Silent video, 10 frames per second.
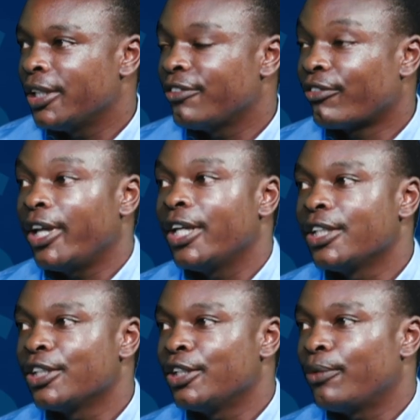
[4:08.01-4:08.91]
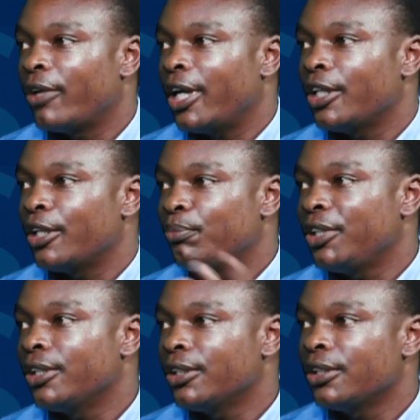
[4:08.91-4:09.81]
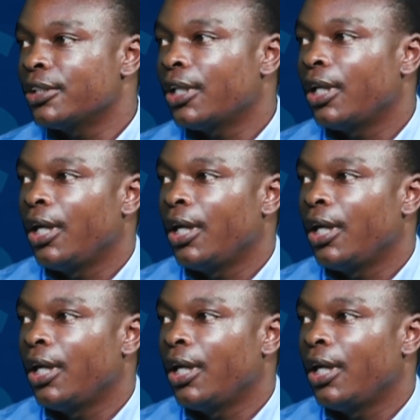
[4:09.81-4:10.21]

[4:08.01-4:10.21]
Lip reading: the friends, by the peers,